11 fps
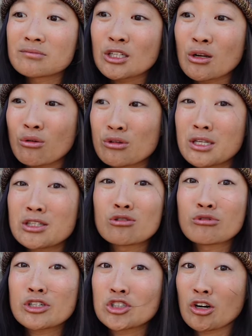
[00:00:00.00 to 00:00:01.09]
you know, you need to
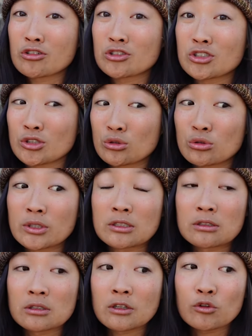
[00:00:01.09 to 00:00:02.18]
recharge too,
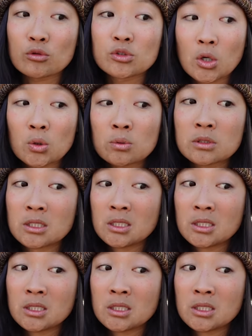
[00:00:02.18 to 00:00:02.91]
and if you don't,